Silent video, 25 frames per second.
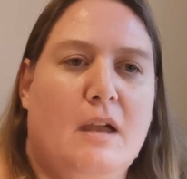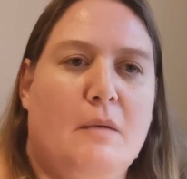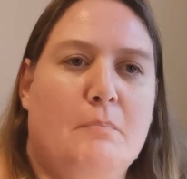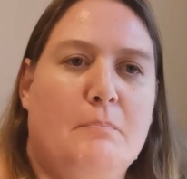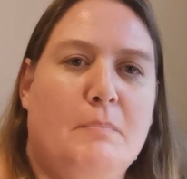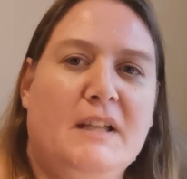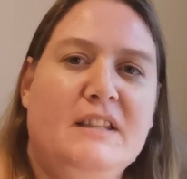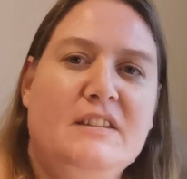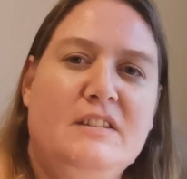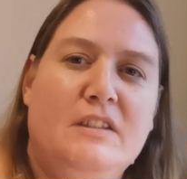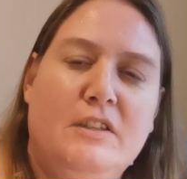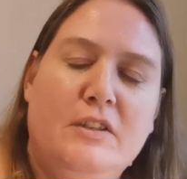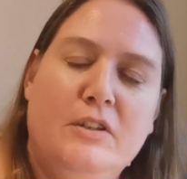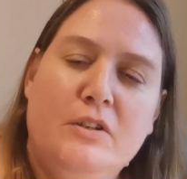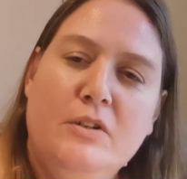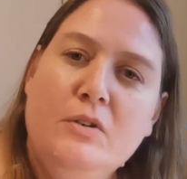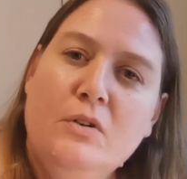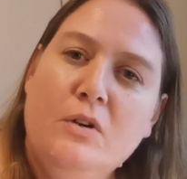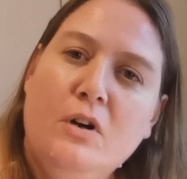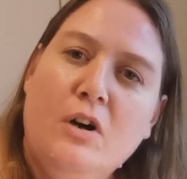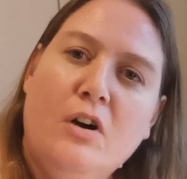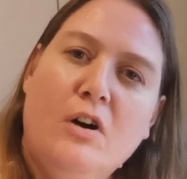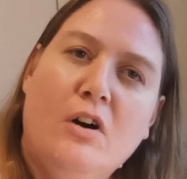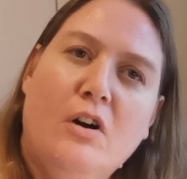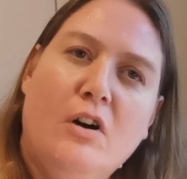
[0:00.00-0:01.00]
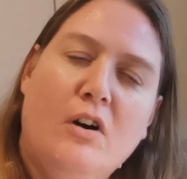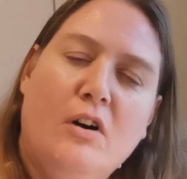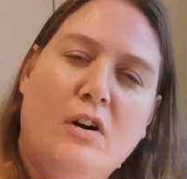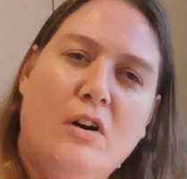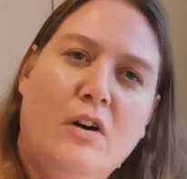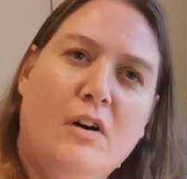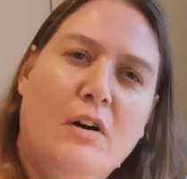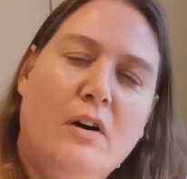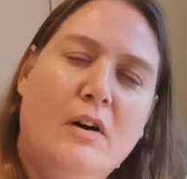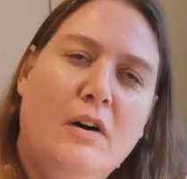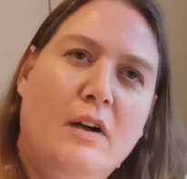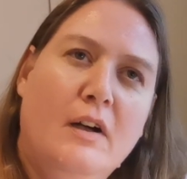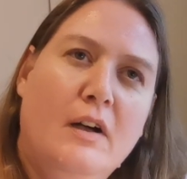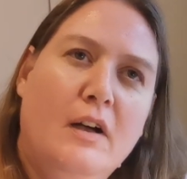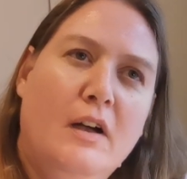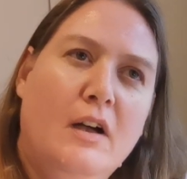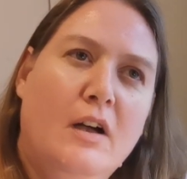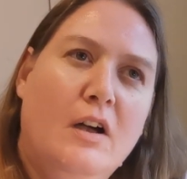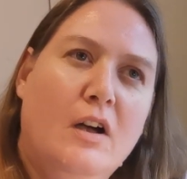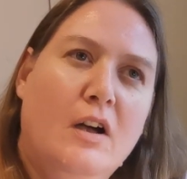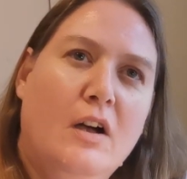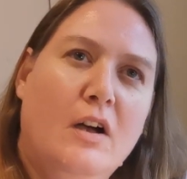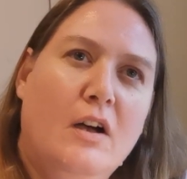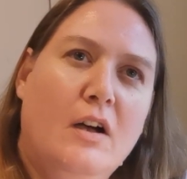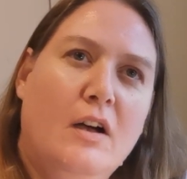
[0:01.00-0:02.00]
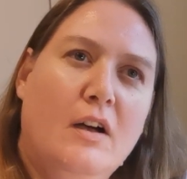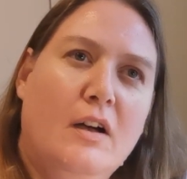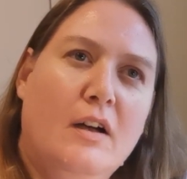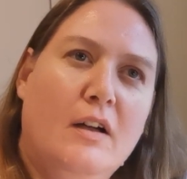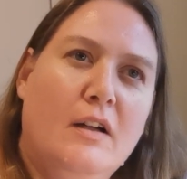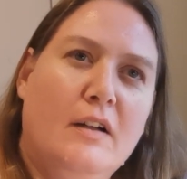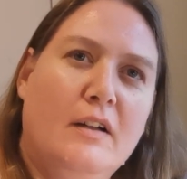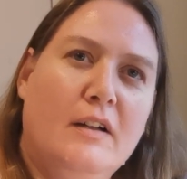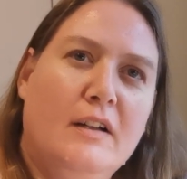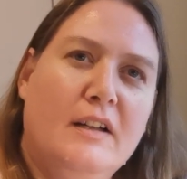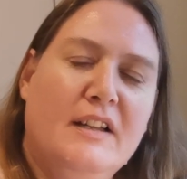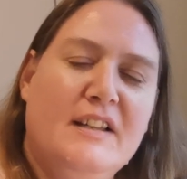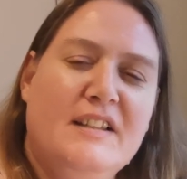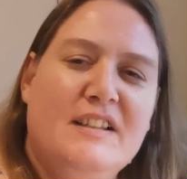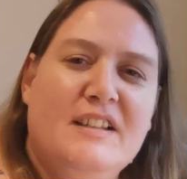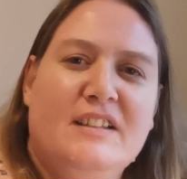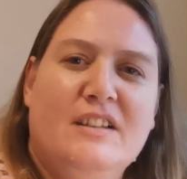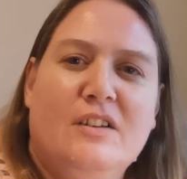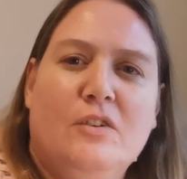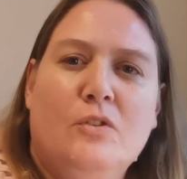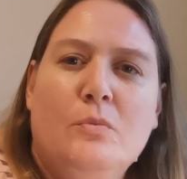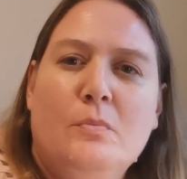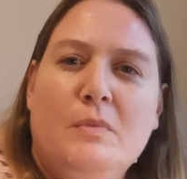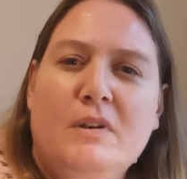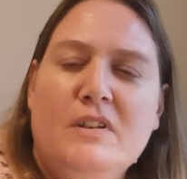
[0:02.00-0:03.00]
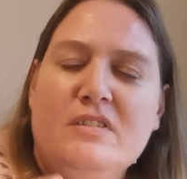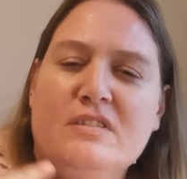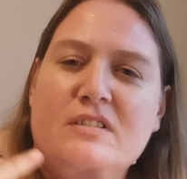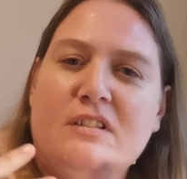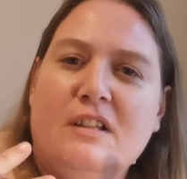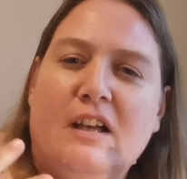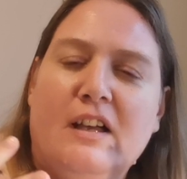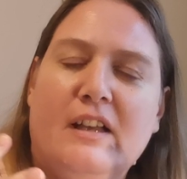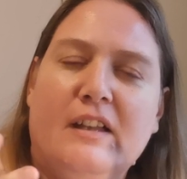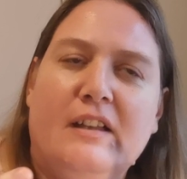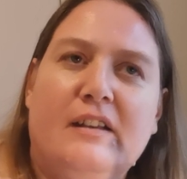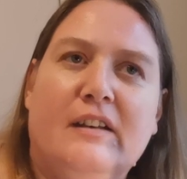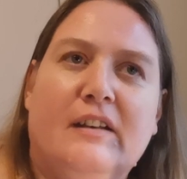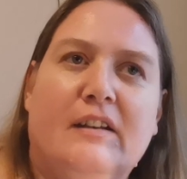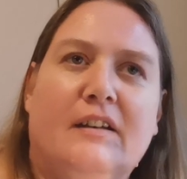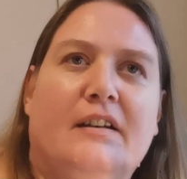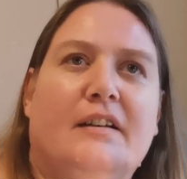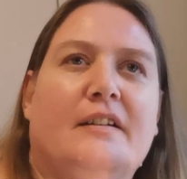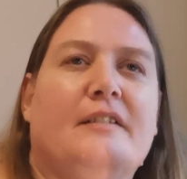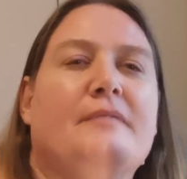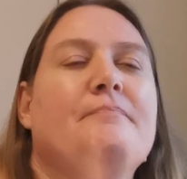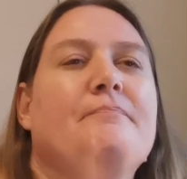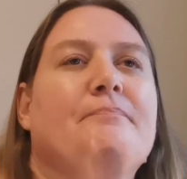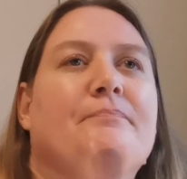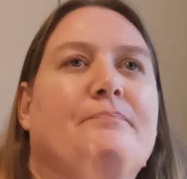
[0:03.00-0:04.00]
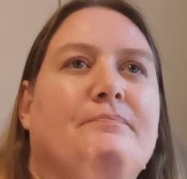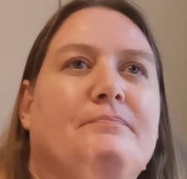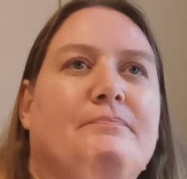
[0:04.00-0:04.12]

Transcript: But you are almost like a